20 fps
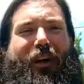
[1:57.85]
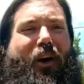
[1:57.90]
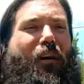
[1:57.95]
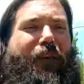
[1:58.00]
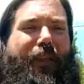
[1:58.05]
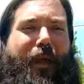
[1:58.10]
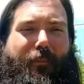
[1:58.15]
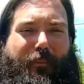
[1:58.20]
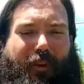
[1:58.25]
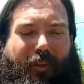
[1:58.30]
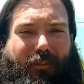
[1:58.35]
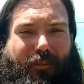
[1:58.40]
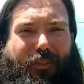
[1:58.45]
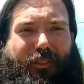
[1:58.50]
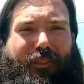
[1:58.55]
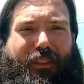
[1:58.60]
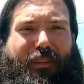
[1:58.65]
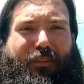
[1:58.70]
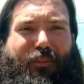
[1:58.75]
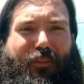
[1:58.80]
all that beautiful
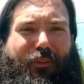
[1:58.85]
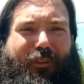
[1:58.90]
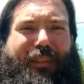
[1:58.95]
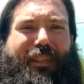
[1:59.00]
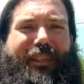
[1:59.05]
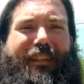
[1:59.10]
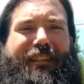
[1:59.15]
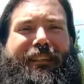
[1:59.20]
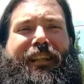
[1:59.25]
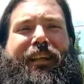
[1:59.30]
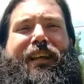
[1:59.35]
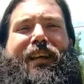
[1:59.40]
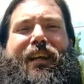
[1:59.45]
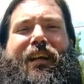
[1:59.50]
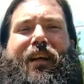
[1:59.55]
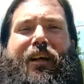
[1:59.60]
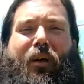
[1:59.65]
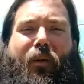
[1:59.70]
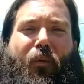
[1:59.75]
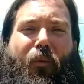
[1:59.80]
stuff for release.
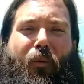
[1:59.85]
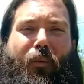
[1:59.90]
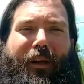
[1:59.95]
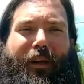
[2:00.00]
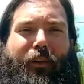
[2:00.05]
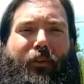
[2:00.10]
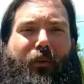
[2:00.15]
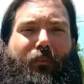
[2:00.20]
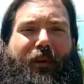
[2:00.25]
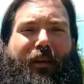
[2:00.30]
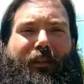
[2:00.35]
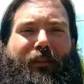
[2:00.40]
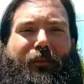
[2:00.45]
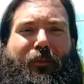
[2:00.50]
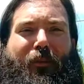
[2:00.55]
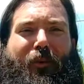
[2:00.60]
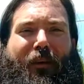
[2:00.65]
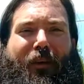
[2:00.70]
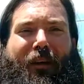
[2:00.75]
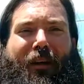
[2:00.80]
We do a much
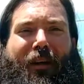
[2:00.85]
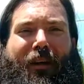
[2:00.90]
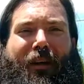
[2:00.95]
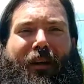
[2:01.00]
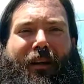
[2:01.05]
more